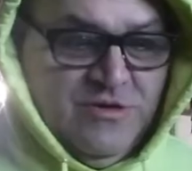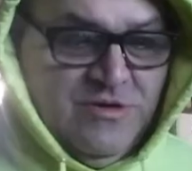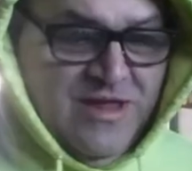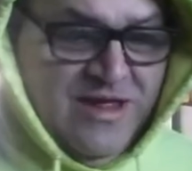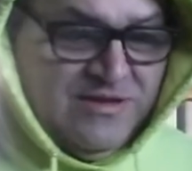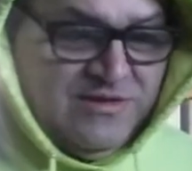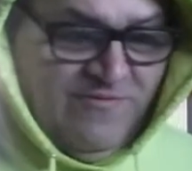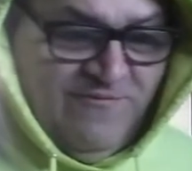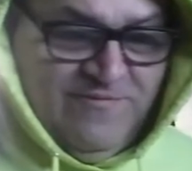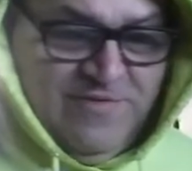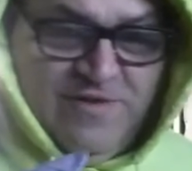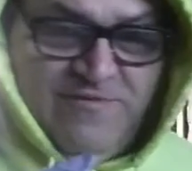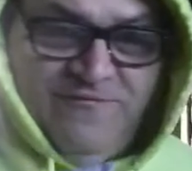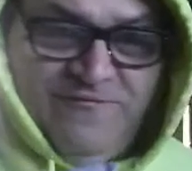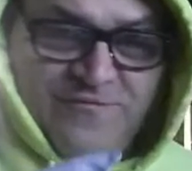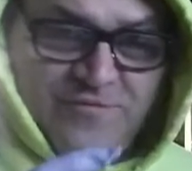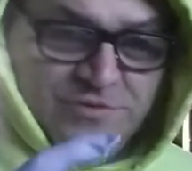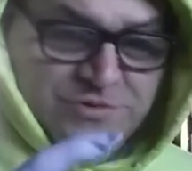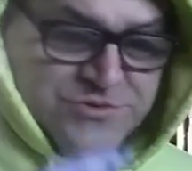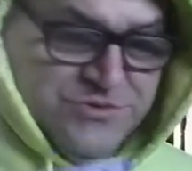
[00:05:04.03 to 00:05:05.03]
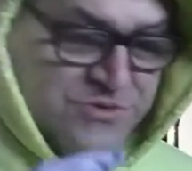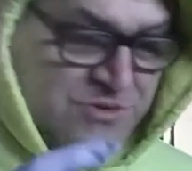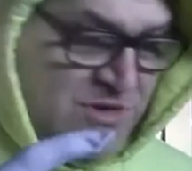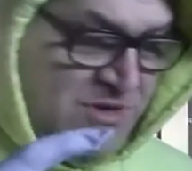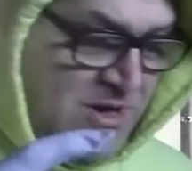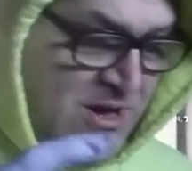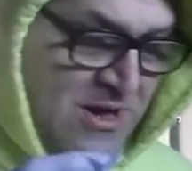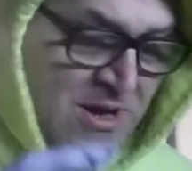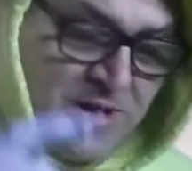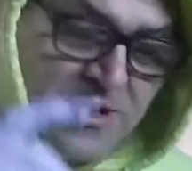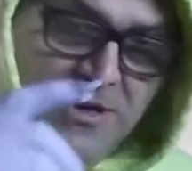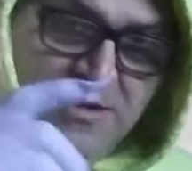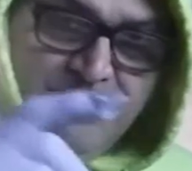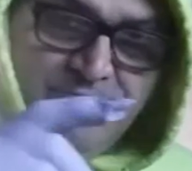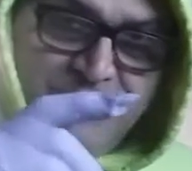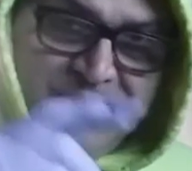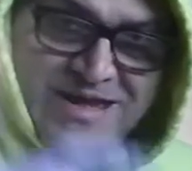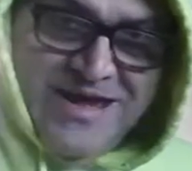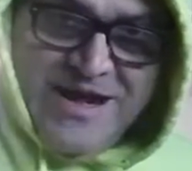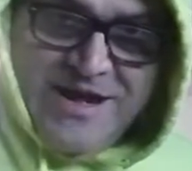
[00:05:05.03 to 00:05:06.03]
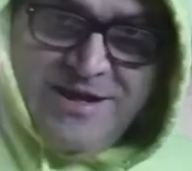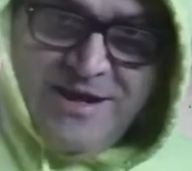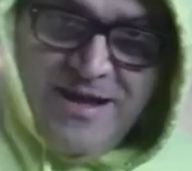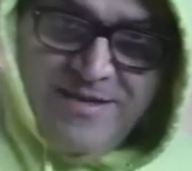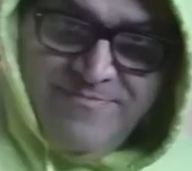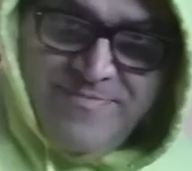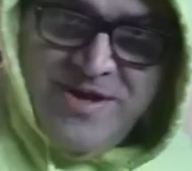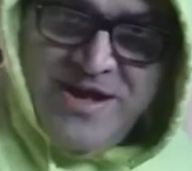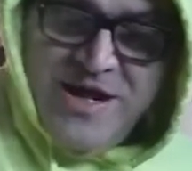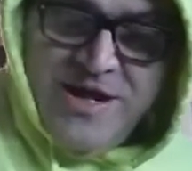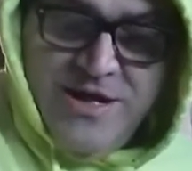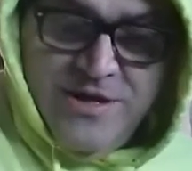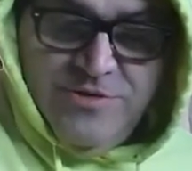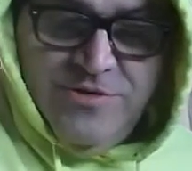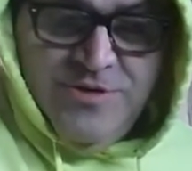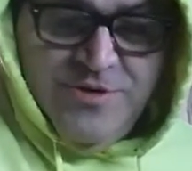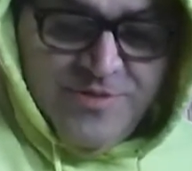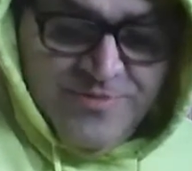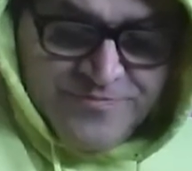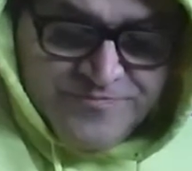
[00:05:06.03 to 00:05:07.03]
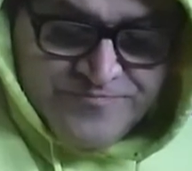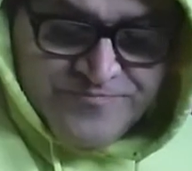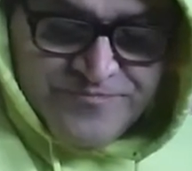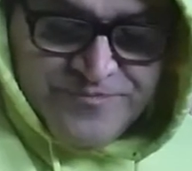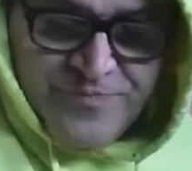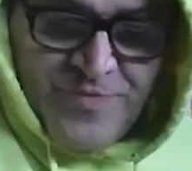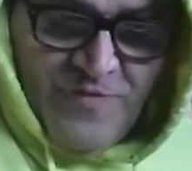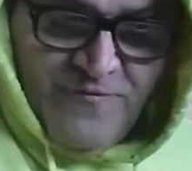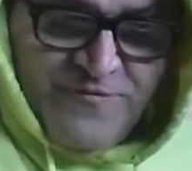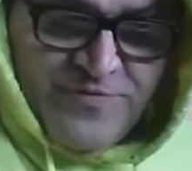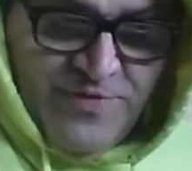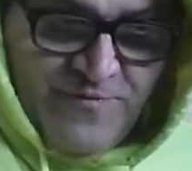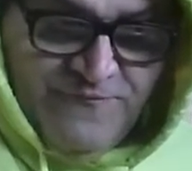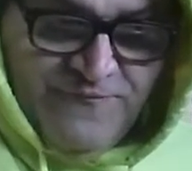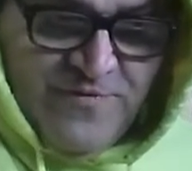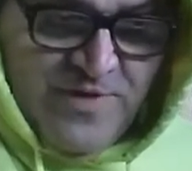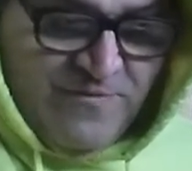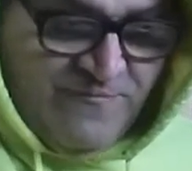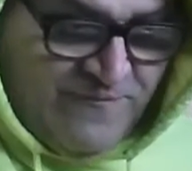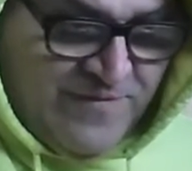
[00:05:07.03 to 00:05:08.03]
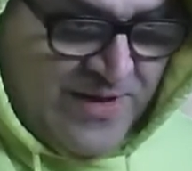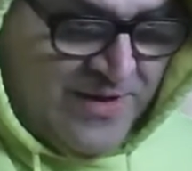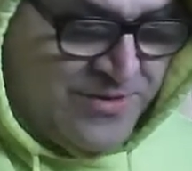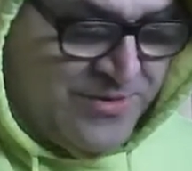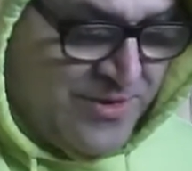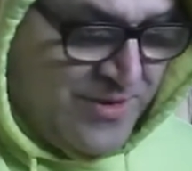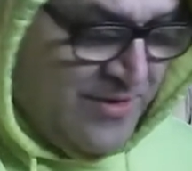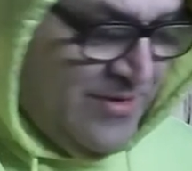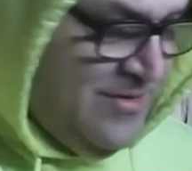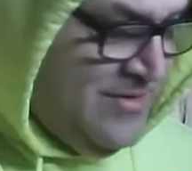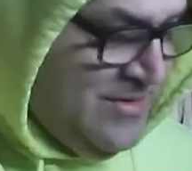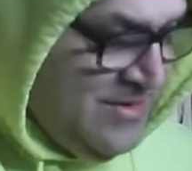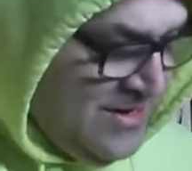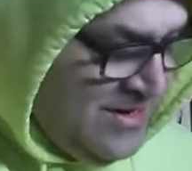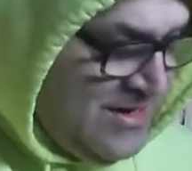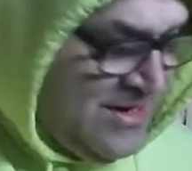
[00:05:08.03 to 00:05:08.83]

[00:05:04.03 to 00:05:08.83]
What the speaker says: You know, like the very first blade I made for the front fender,